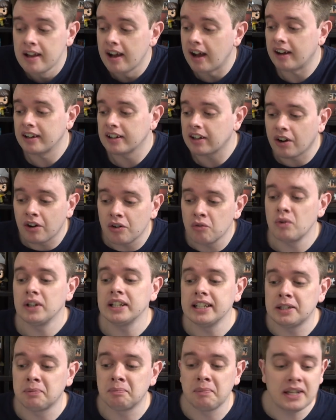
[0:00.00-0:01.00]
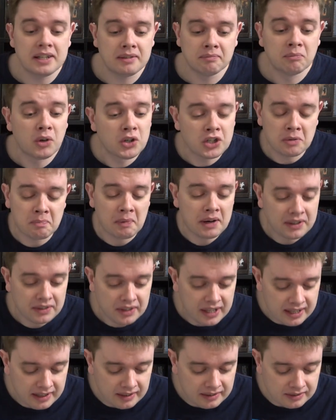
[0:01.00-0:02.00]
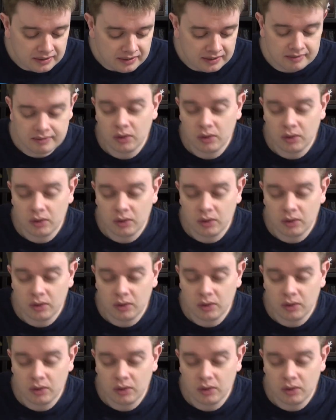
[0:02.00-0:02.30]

I can't really speak much about that